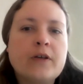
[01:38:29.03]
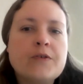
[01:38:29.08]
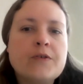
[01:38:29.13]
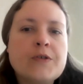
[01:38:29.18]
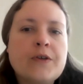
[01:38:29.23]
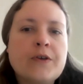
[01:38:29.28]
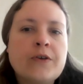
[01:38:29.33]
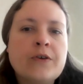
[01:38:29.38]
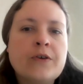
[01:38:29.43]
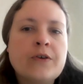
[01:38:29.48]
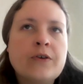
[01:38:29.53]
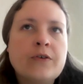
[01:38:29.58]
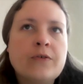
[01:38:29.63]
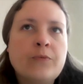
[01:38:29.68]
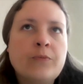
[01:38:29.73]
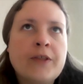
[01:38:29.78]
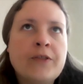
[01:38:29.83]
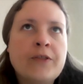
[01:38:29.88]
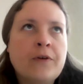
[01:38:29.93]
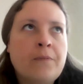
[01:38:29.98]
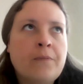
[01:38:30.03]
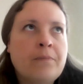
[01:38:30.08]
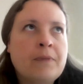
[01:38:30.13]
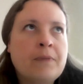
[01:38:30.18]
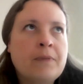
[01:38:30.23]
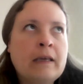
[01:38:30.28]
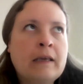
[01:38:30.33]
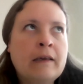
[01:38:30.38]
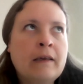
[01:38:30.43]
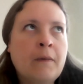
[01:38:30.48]
So whether it
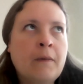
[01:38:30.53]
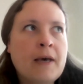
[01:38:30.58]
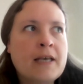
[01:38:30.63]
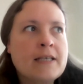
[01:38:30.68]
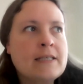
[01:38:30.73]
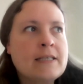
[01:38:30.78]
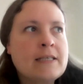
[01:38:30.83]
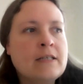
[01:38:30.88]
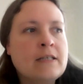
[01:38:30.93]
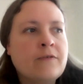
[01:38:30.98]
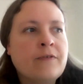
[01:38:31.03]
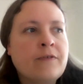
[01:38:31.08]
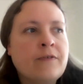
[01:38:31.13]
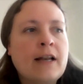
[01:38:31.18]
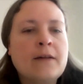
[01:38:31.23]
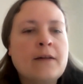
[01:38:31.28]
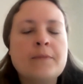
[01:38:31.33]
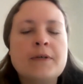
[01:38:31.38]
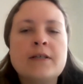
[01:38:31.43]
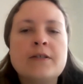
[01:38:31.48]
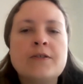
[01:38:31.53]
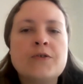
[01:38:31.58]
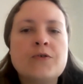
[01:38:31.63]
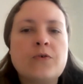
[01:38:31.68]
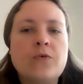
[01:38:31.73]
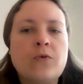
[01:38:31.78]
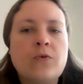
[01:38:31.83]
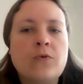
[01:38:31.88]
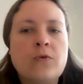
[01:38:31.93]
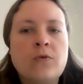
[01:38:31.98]
be capacity development
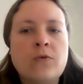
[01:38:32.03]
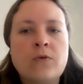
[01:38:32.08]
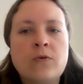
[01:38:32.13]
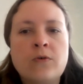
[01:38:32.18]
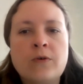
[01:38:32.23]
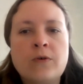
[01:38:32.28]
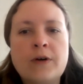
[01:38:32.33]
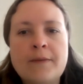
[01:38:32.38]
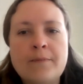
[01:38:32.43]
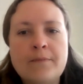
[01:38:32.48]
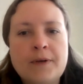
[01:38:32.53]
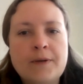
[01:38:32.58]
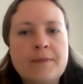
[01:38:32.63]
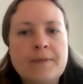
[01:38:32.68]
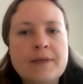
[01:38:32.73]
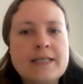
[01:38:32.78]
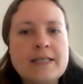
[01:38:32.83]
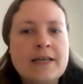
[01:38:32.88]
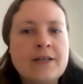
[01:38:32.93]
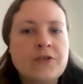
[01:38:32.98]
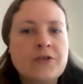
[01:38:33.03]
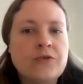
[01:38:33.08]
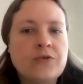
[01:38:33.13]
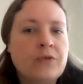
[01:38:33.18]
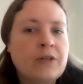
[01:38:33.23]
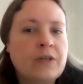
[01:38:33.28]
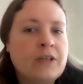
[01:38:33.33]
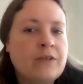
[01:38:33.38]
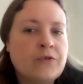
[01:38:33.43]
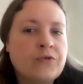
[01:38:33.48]
or implementation,
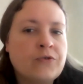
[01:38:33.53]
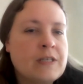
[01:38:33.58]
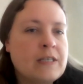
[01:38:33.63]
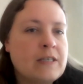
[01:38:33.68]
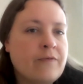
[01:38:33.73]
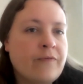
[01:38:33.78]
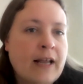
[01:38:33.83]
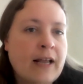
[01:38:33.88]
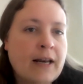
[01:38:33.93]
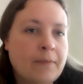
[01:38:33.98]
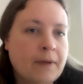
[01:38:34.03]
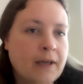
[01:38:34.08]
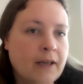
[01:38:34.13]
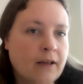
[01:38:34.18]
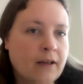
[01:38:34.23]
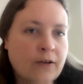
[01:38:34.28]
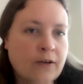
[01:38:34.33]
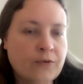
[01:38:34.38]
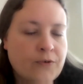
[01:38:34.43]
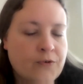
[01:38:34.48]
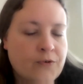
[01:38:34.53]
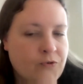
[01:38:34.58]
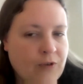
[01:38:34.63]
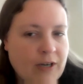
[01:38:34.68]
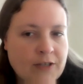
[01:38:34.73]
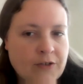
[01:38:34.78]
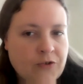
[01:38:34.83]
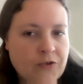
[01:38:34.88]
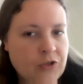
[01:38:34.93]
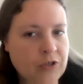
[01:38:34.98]
or even just developing a local
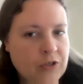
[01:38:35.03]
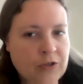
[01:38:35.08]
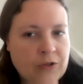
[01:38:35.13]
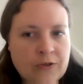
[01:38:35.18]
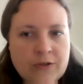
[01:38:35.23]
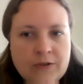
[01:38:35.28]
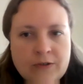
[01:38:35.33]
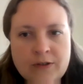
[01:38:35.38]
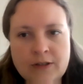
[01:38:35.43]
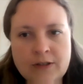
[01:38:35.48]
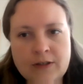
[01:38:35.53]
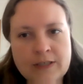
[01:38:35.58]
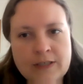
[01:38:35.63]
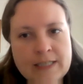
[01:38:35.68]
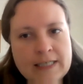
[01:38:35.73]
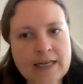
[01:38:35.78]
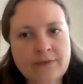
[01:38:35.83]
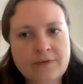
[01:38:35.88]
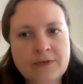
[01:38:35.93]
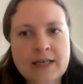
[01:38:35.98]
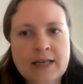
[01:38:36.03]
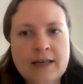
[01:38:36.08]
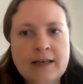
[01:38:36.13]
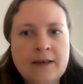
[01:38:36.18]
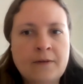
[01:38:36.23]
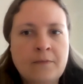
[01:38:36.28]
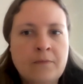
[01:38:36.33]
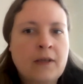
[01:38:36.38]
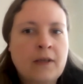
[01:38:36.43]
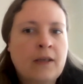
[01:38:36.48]
strategy, you need staff
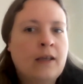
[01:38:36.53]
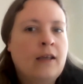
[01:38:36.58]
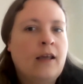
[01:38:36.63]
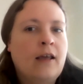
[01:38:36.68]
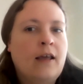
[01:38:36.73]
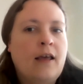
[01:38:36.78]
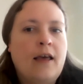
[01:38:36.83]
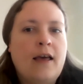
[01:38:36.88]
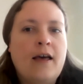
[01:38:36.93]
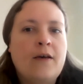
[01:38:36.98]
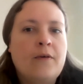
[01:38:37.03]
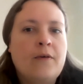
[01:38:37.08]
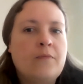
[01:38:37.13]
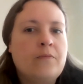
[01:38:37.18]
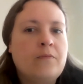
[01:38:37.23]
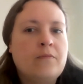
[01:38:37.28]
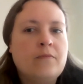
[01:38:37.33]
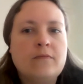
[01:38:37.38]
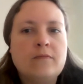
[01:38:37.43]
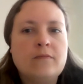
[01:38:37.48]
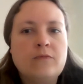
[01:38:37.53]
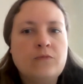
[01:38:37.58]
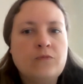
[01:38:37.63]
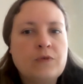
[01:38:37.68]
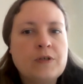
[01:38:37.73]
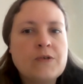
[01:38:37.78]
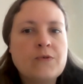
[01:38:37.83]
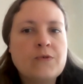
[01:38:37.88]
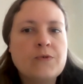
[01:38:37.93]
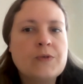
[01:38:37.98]
time,
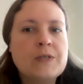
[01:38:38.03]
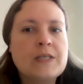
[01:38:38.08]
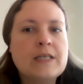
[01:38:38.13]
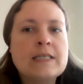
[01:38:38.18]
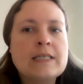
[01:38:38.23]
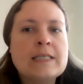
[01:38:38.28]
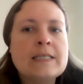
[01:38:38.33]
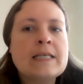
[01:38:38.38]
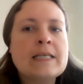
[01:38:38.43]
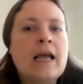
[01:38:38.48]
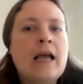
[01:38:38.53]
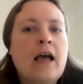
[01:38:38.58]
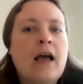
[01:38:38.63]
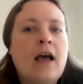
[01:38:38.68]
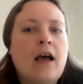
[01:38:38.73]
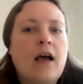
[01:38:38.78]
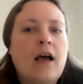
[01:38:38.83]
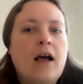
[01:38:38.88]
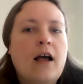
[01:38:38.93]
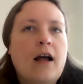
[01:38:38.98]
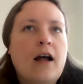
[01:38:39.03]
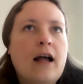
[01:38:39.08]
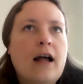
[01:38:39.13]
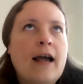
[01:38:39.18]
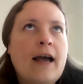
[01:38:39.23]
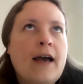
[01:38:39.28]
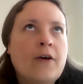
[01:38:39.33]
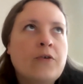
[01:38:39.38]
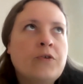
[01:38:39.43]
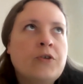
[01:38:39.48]
resources.
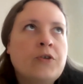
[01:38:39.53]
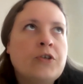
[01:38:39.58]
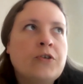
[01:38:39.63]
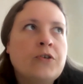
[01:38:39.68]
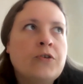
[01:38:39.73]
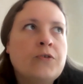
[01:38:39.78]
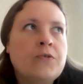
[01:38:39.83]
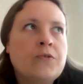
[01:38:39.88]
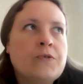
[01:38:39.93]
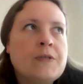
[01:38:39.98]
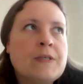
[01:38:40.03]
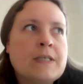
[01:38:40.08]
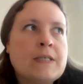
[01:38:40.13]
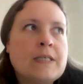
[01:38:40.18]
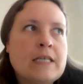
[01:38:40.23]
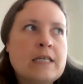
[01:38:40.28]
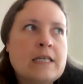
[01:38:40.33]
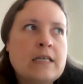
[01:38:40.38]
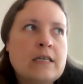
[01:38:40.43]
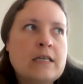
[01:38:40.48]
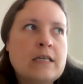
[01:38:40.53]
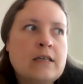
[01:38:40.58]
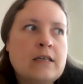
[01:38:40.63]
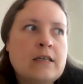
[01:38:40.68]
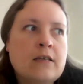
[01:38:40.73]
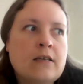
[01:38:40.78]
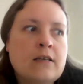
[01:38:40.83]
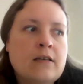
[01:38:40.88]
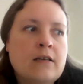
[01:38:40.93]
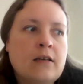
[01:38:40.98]
How do you
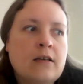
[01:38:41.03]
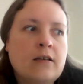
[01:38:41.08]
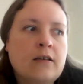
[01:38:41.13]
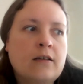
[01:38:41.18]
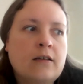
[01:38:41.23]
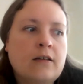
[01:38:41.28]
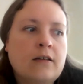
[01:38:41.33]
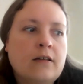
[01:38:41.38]
see